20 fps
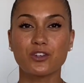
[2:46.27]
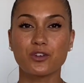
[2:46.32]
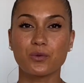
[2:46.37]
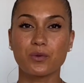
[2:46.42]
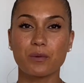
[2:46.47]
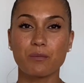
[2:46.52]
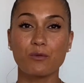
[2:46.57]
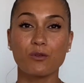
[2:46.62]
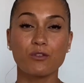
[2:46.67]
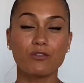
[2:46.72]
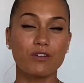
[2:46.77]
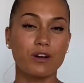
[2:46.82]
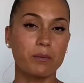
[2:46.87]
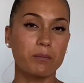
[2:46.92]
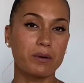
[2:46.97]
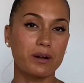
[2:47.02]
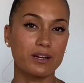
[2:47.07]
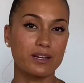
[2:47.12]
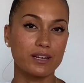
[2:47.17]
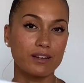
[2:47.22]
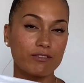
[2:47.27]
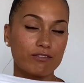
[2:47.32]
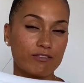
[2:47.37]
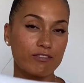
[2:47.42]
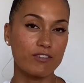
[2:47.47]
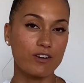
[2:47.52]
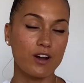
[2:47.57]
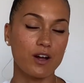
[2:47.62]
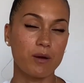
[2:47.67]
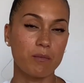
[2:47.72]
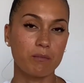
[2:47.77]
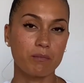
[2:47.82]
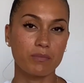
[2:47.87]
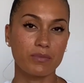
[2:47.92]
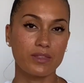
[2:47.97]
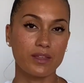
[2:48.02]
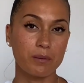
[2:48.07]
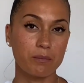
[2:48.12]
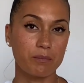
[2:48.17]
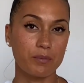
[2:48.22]
to remove a body from
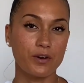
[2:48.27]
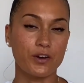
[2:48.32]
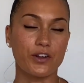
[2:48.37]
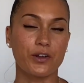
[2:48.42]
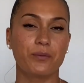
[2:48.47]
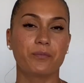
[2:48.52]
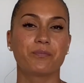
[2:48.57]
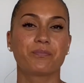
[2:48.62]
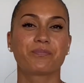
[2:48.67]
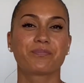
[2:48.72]
the bottom.